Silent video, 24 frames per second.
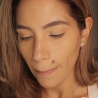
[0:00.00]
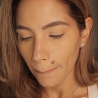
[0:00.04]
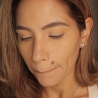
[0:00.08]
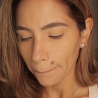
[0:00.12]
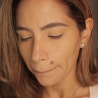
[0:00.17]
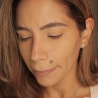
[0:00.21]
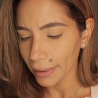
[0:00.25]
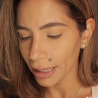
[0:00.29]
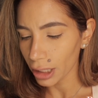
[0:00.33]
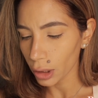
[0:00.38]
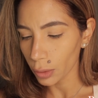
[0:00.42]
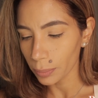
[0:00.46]

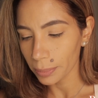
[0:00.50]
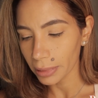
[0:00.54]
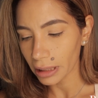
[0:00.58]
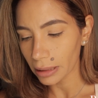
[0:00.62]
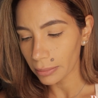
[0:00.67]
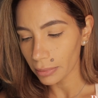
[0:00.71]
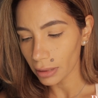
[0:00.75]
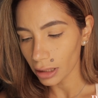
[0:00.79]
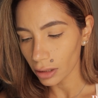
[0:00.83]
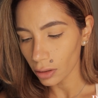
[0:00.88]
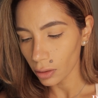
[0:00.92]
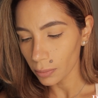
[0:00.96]
Pero
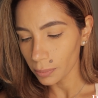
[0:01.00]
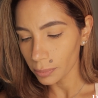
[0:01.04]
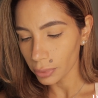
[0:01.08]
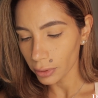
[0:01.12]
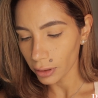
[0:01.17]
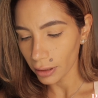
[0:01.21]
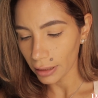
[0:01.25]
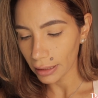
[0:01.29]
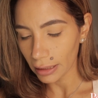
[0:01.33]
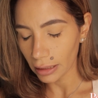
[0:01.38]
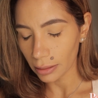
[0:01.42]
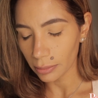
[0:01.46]
Primero
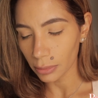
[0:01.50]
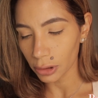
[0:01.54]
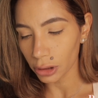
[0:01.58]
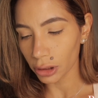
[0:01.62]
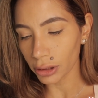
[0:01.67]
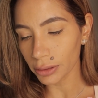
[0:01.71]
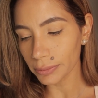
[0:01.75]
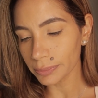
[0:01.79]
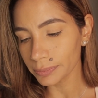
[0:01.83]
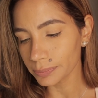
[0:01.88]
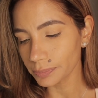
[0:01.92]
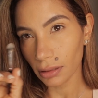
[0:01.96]

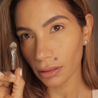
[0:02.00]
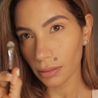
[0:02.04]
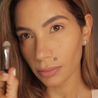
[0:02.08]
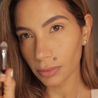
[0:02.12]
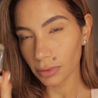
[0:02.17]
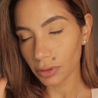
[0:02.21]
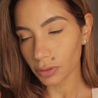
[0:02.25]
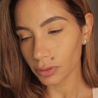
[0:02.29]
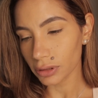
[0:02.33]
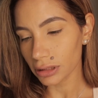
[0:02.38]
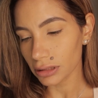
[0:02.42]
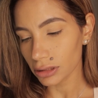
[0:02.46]
primer. I'm
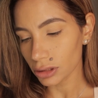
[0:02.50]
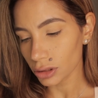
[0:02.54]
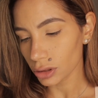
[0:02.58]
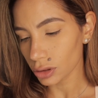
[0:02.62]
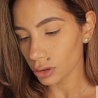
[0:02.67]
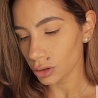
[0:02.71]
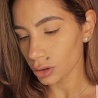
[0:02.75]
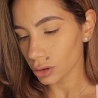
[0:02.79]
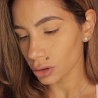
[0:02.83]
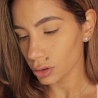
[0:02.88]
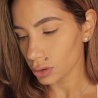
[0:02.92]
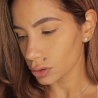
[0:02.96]
going to
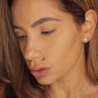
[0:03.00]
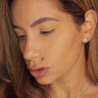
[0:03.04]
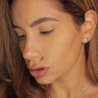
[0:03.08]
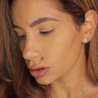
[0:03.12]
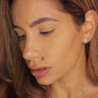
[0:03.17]
use